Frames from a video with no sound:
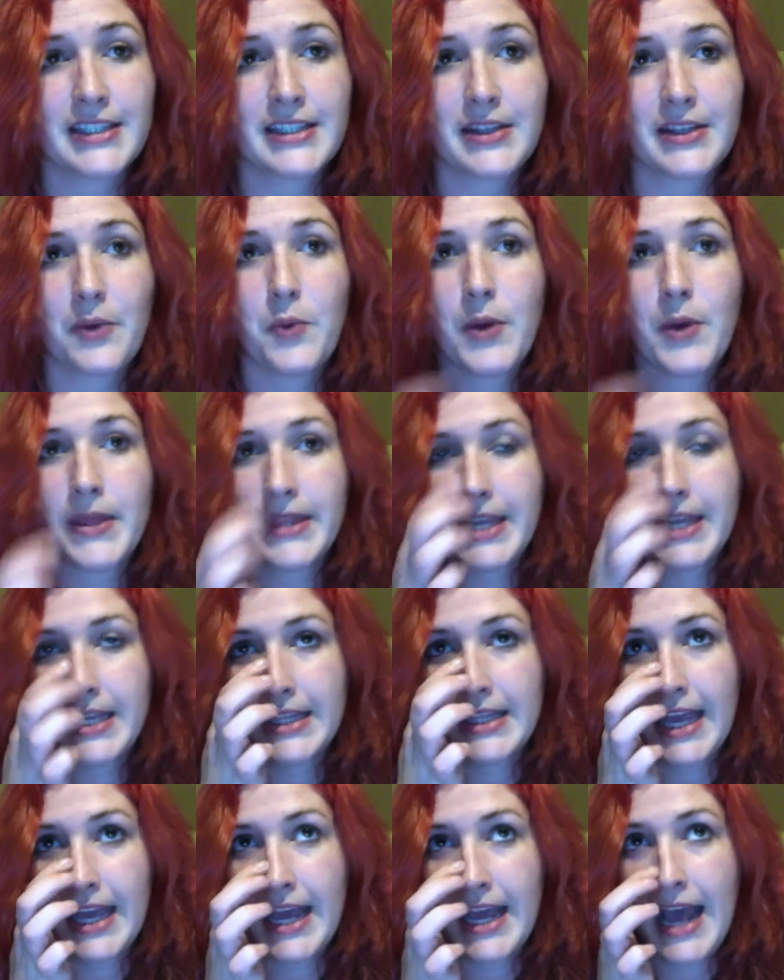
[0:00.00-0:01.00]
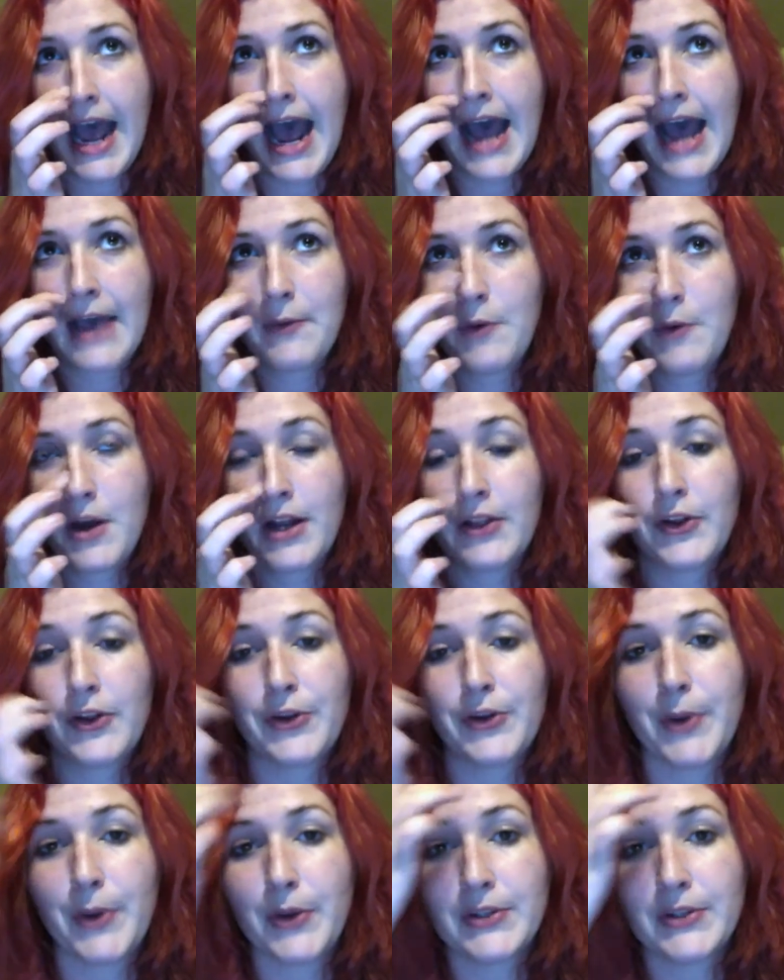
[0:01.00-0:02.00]
the one thing that I want to
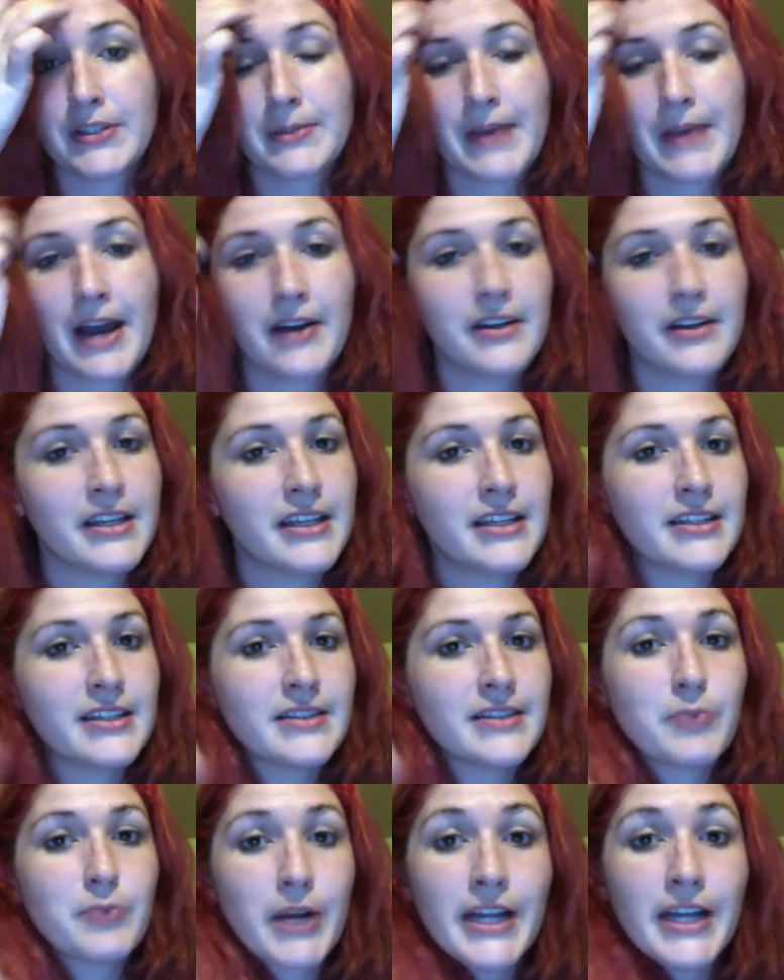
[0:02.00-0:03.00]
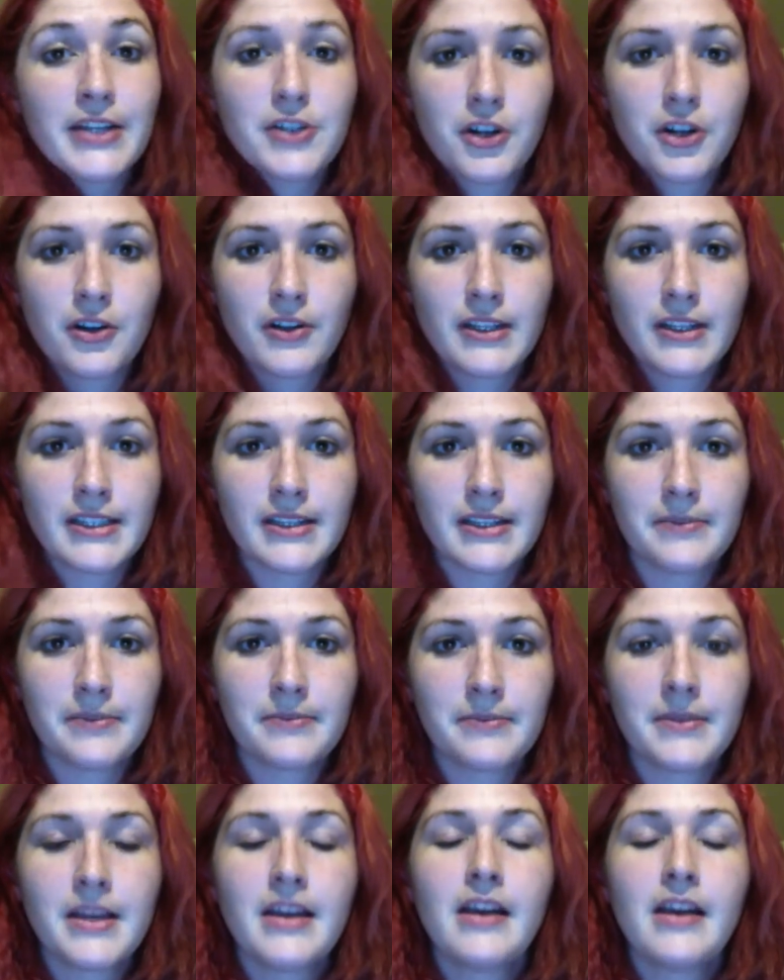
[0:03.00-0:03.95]
learn most about is brand journalism,